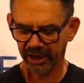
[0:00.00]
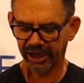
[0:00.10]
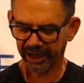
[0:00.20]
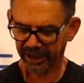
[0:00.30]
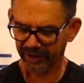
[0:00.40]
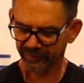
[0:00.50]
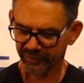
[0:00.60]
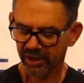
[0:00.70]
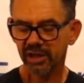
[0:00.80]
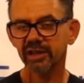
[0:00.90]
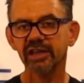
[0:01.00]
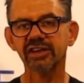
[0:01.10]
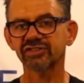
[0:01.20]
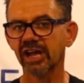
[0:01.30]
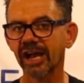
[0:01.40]
And
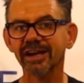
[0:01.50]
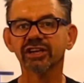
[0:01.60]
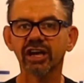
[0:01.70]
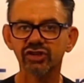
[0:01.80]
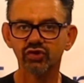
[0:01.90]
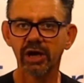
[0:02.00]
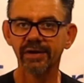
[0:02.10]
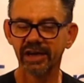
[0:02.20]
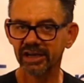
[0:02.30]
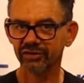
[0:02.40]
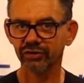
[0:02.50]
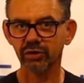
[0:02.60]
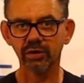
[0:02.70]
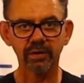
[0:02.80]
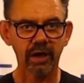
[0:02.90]
it's not a cut and dry
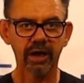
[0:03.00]
answer.